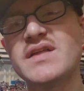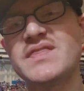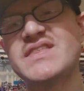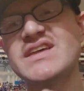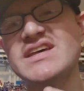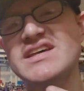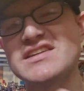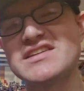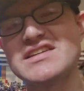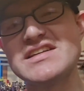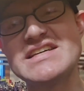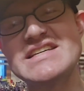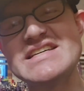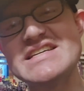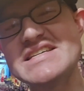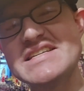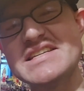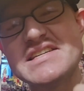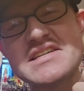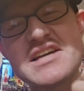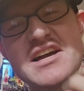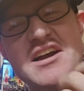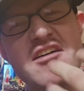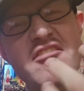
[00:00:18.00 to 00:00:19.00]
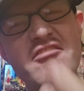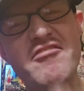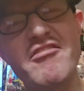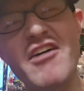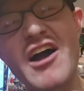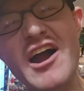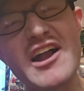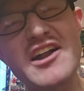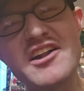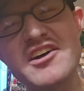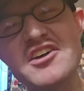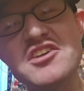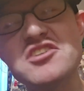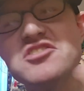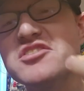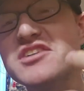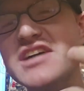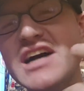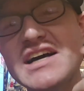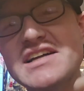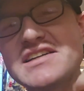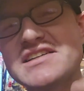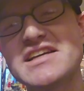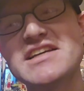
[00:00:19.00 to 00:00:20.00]
this, is finally you
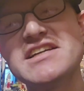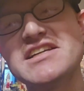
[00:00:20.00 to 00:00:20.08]
guys get